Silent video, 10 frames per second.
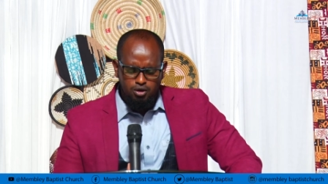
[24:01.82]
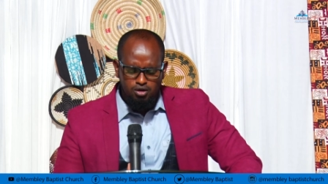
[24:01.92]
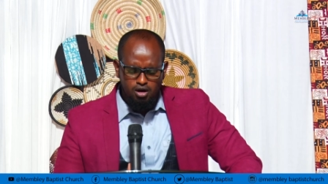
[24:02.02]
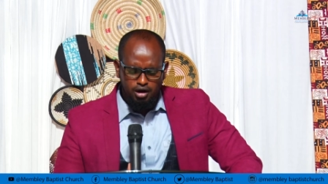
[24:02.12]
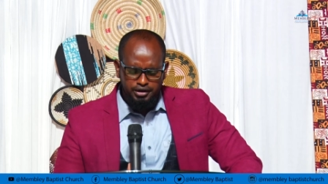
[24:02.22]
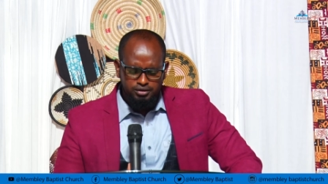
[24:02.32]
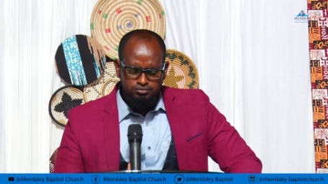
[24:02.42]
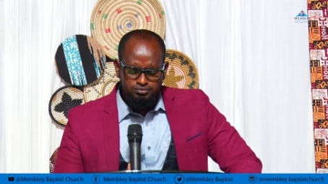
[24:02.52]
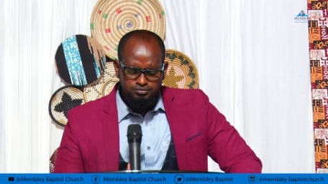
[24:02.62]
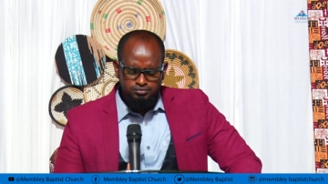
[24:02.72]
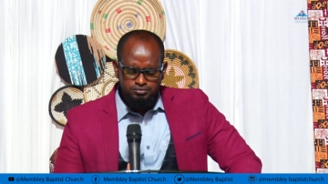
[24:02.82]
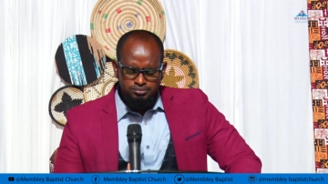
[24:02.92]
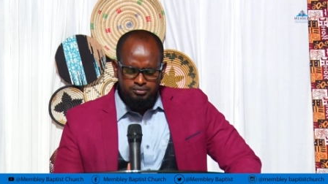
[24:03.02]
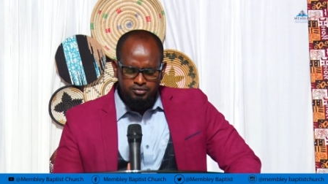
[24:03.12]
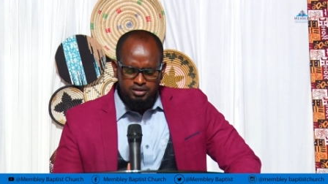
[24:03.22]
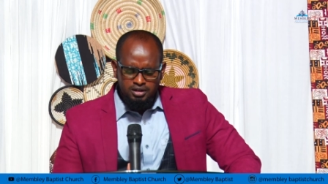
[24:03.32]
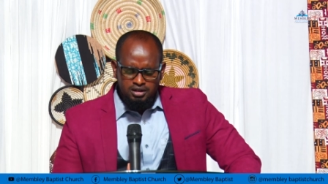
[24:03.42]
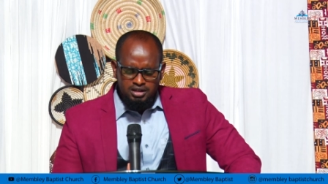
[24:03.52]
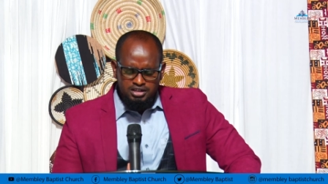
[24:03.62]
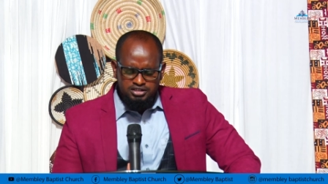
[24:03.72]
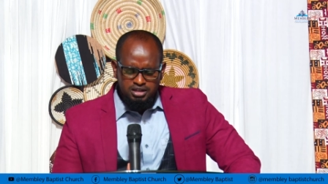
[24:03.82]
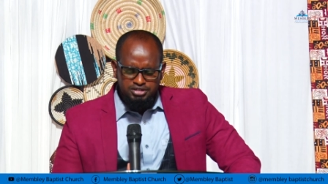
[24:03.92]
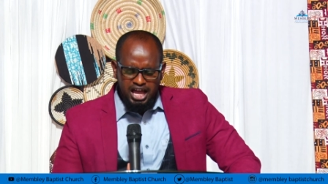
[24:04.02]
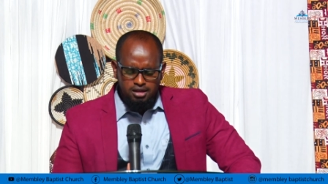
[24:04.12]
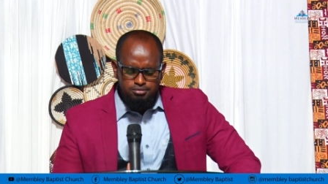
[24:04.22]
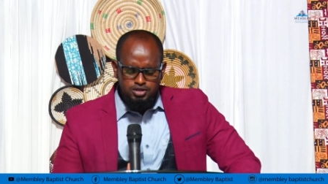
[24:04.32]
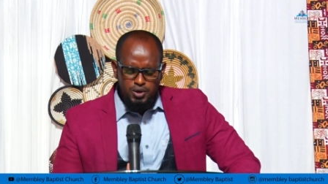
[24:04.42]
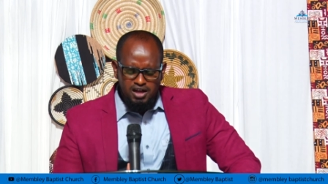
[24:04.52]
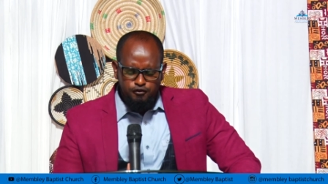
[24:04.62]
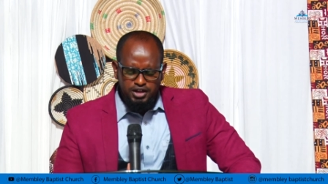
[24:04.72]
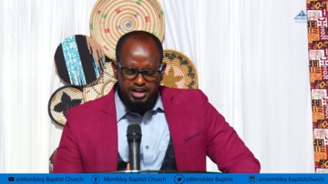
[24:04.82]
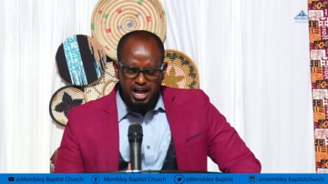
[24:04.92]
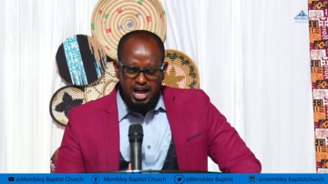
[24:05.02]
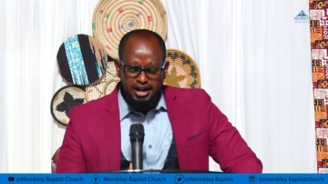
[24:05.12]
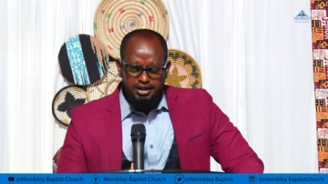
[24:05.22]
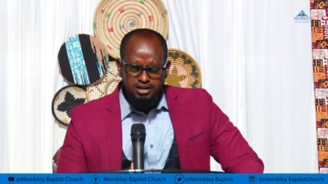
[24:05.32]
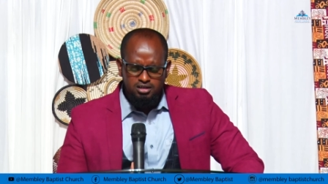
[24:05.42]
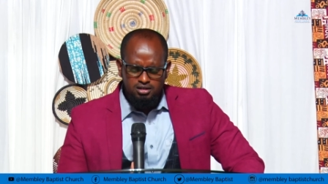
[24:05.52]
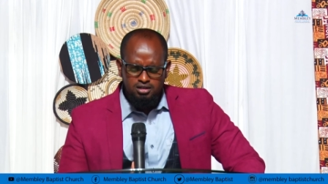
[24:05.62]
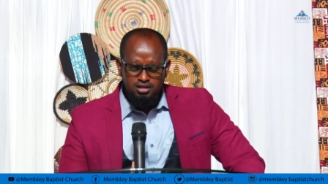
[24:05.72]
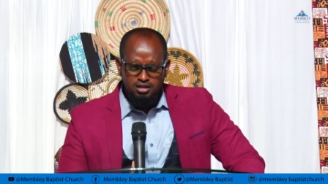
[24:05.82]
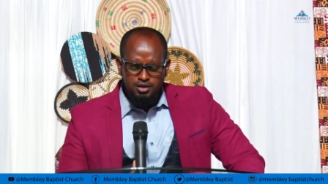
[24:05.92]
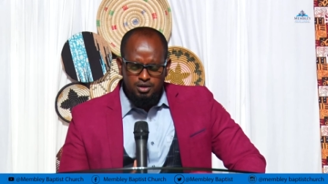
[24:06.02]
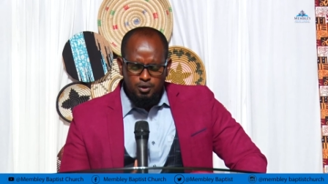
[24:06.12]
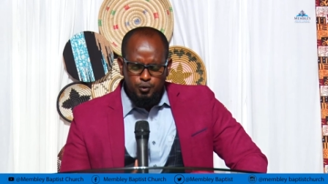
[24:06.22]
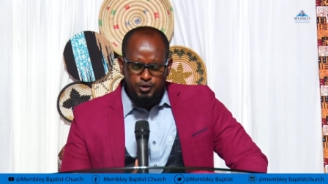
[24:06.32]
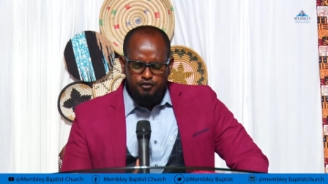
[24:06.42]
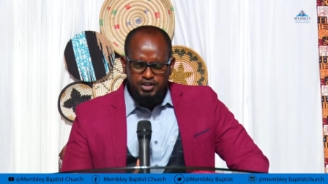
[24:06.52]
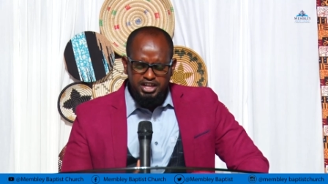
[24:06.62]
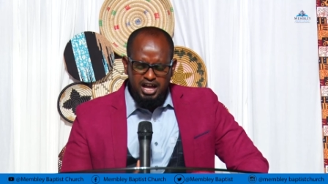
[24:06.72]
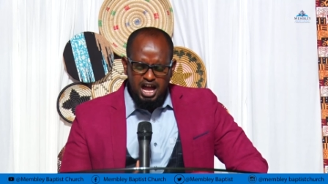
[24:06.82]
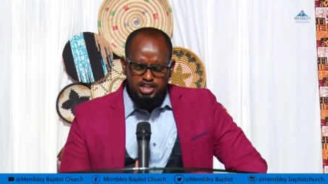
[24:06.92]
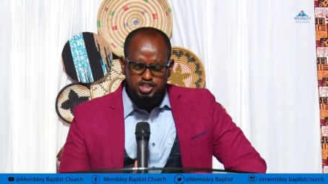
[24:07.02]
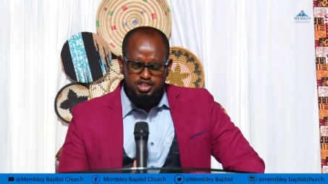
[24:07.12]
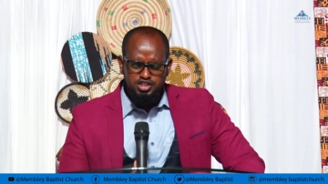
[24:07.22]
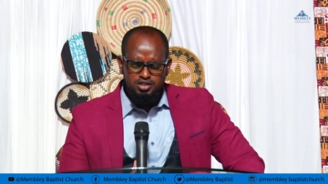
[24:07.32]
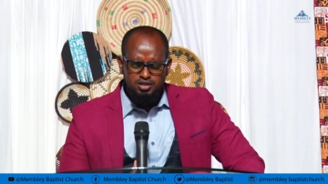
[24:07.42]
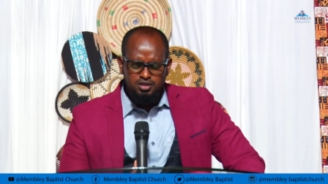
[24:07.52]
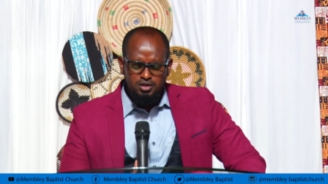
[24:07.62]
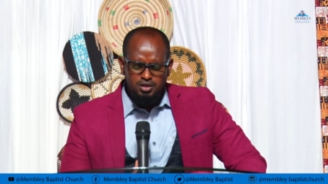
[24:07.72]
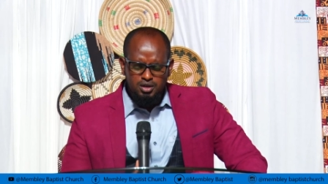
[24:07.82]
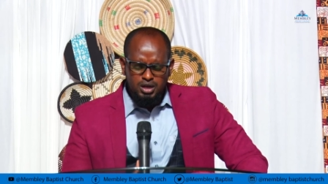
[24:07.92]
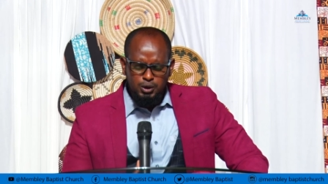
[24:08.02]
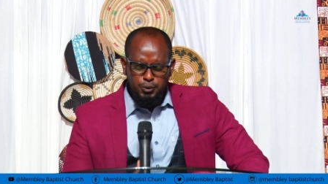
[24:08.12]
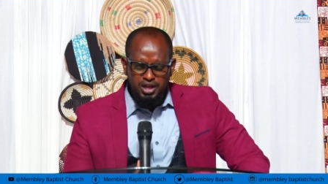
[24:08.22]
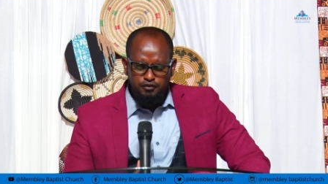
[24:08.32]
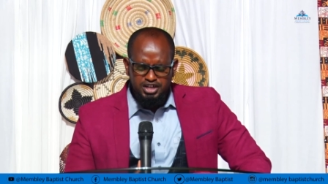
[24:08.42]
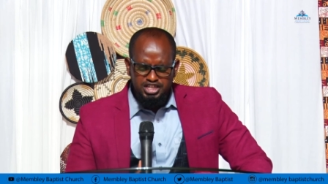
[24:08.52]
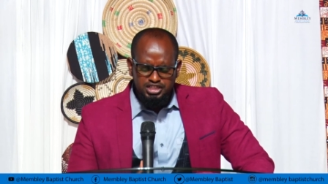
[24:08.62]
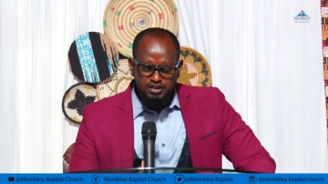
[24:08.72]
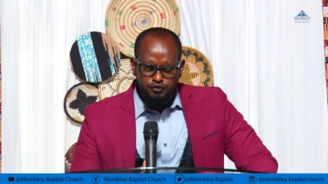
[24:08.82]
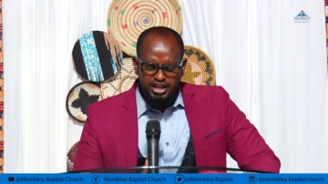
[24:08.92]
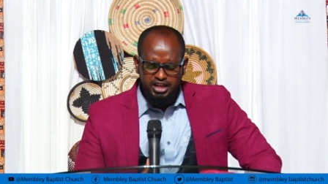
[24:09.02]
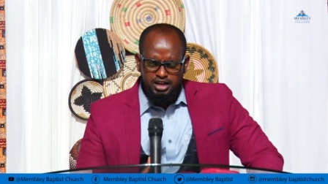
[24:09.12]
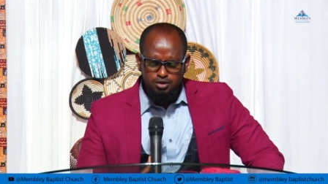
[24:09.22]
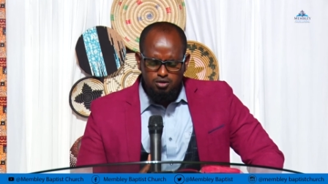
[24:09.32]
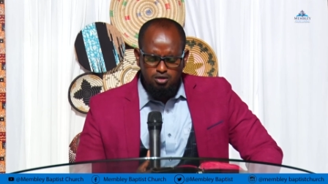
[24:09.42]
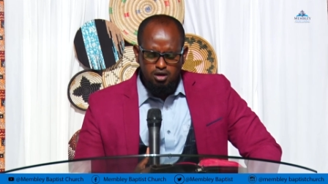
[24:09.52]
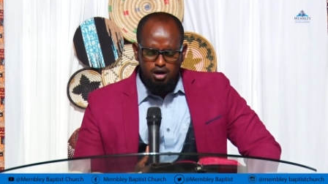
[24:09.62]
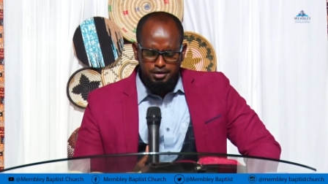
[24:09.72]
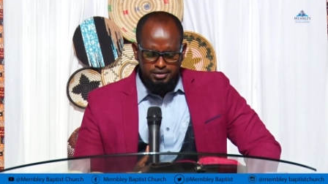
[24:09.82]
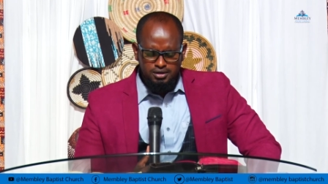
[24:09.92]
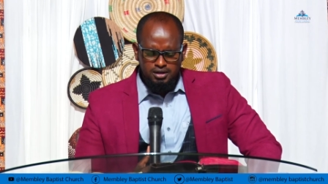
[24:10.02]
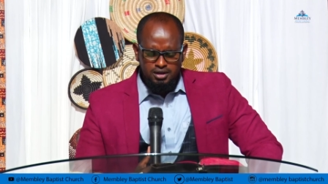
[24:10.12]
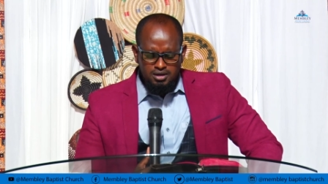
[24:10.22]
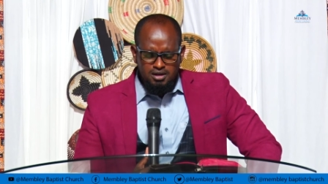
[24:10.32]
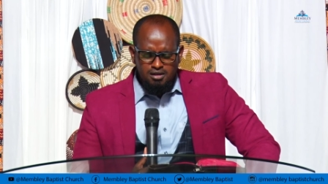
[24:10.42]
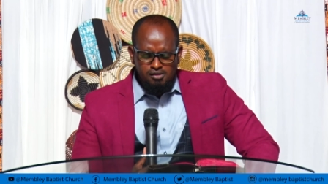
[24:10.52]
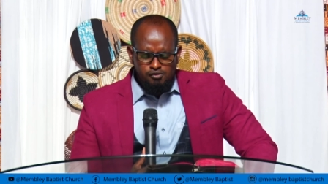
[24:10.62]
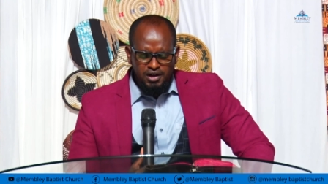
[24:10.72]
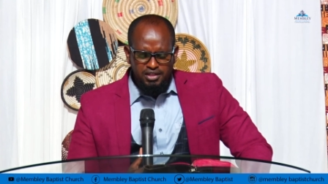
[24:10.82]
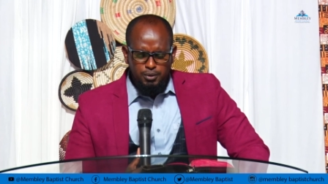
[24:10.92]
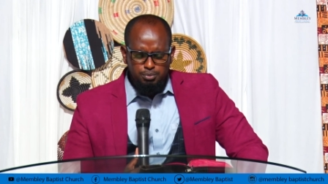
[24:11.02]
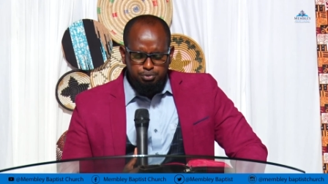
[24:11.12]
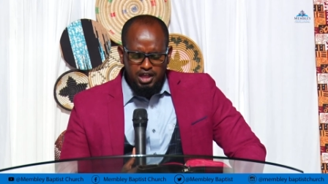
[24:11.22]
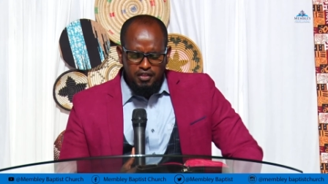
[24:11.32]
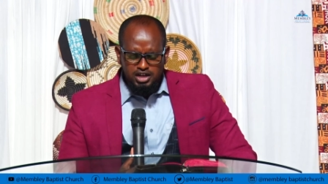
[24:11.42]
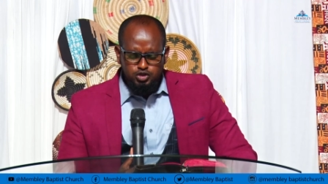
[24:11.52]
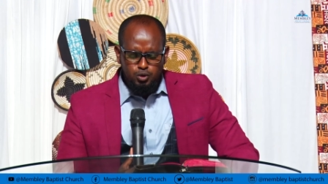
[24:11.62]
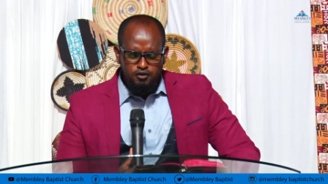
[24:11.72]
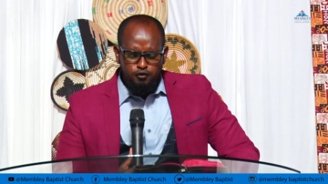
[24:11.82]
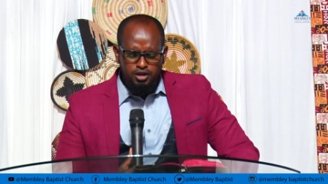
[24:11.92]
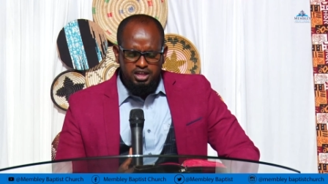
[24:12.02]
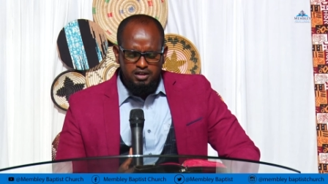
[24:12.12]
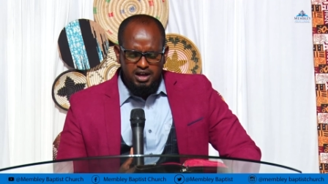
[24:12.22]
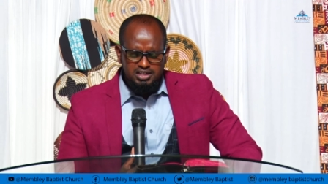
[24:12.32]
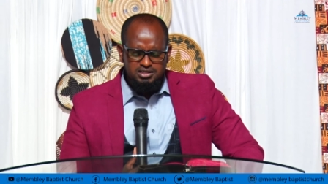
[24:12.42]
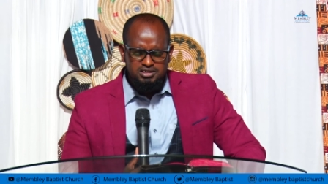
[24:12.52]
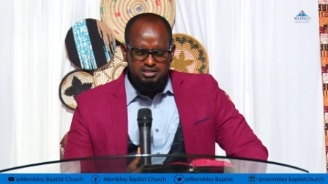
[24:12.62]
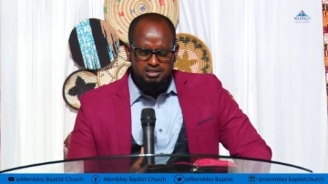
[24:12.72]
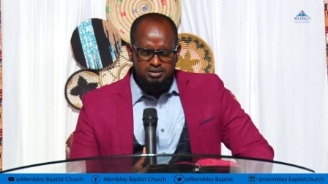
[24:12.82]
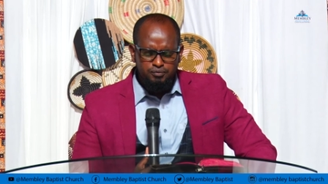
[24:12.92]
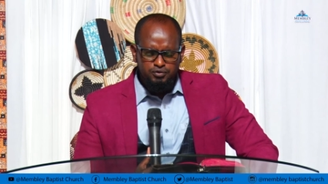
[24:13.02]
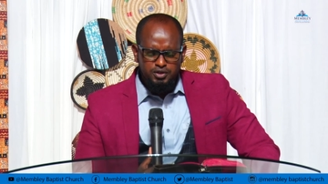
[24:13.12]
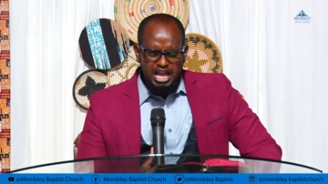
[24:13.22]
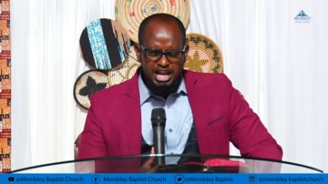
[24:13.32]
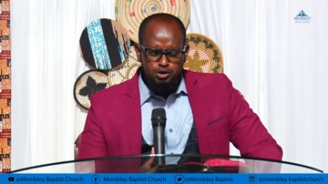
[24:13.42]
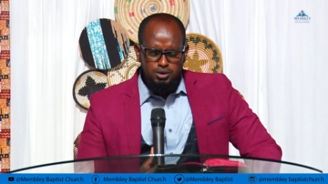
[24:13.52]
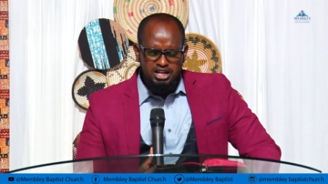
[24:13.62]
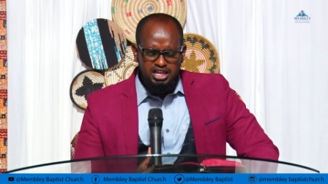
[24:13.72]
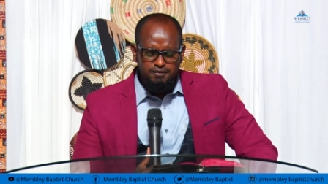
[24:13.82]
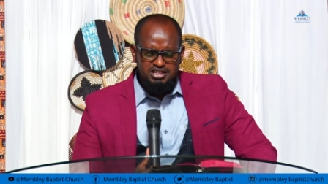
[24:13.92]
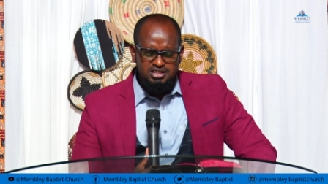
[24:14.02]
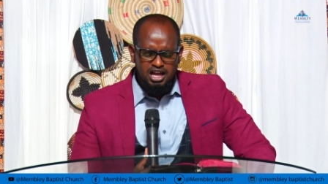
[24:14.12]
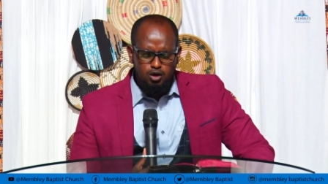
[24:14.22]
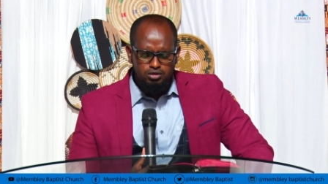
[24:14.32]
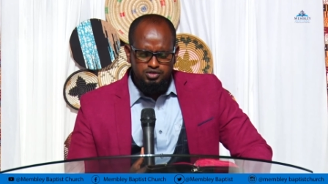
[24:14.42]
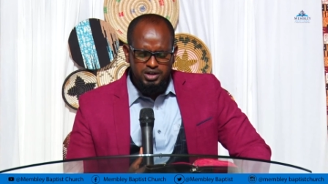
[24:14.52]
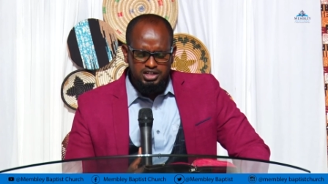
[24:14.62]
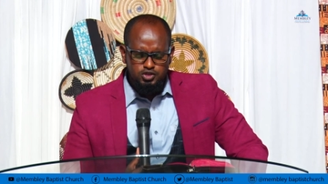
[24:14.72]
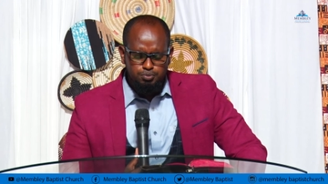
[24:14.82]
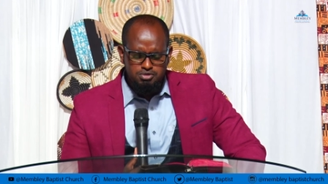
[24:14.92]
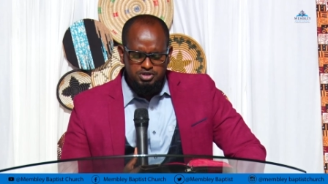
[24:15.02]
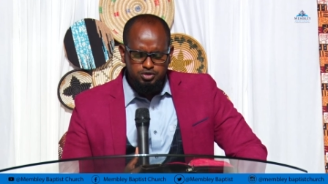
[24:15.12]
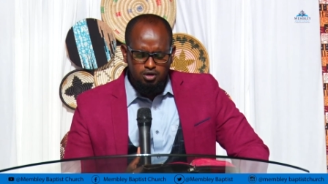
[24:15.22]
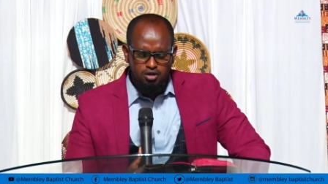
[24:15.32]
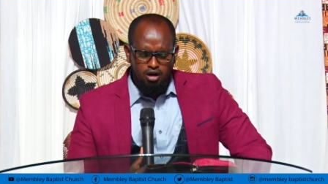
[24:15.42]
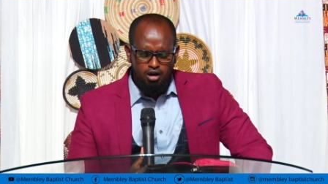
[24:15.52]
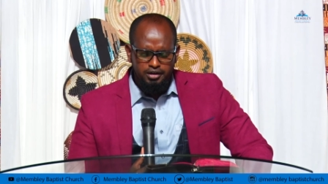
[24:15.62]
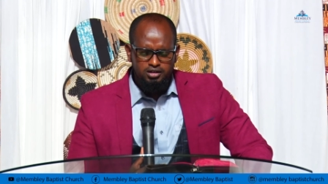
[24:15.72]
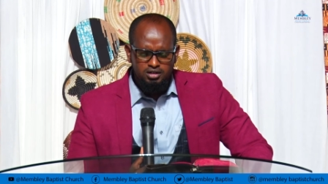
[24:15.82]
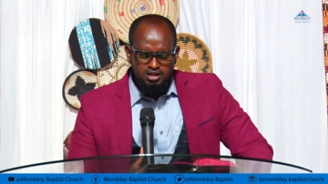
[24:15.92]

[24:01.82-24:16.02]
O God. Sometimes we are very hard. We are very harsh. We are very stiff-necked, O God. Father, we pray that you will forgive us and you will give us a contrite spirit, O God.